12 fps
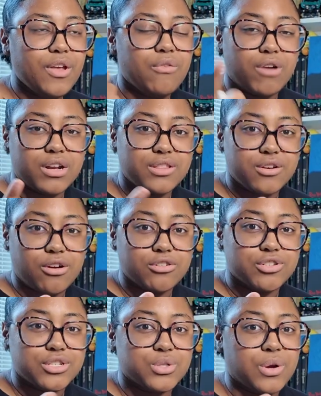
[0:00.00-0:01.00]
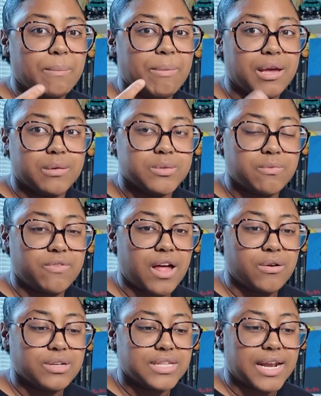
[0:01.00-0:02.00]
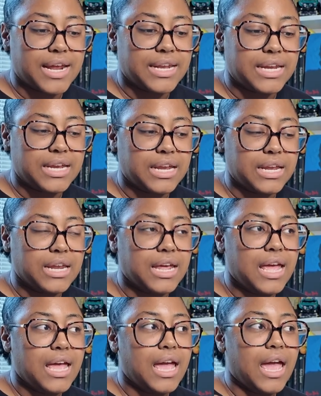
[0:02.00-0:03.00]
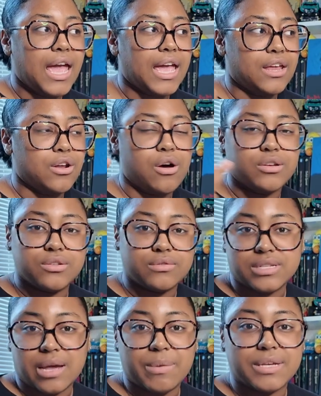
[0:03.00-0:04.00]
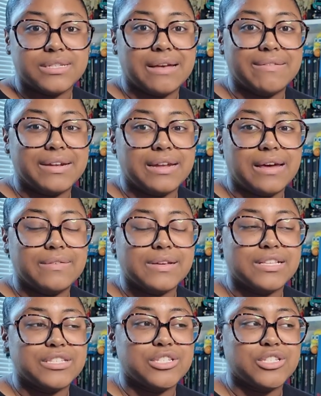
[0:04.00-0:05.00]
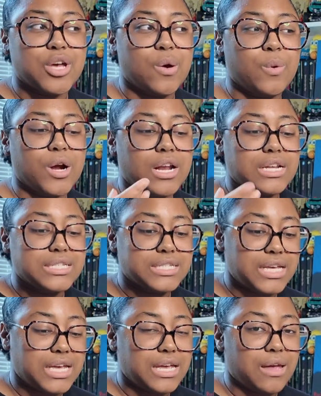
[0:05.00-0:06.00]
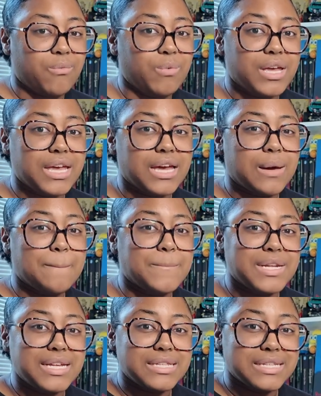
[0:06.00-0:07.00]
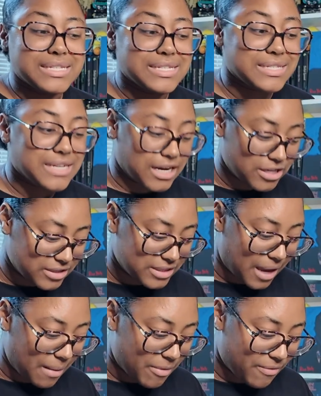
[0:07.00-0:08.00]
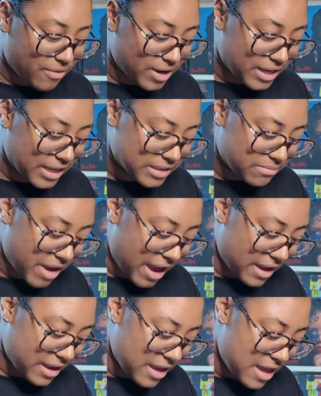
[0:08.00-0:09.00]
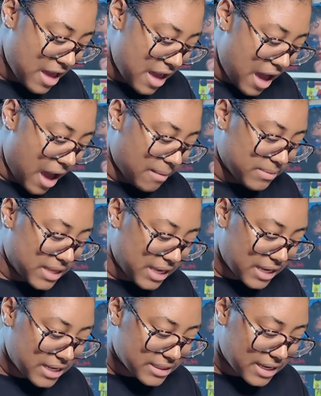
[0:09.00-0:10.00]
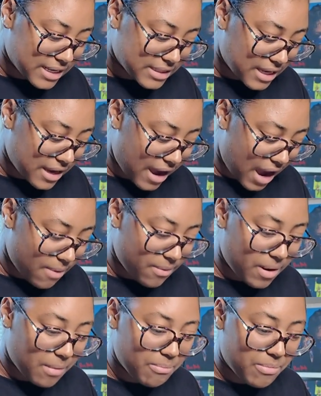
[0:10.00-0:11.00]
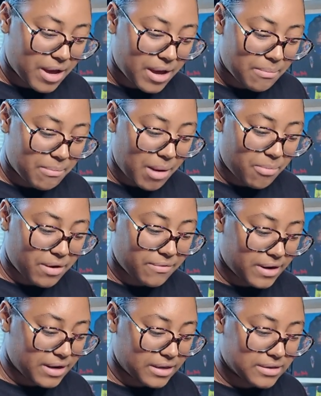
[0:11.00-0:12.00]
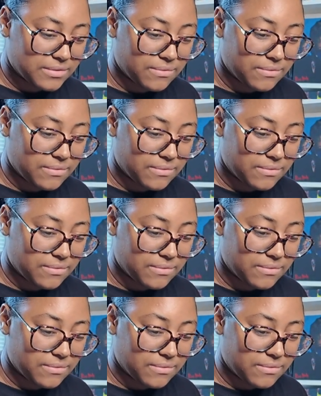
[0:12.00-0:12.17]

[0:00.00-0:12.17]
run to the grocery store and pick up some flowers that I need, and also stop at 7-Eleven. So we're gonna see if we can complete this entire set before he gets back. I'm thinking it's gonna take an hour, but my boyfriend is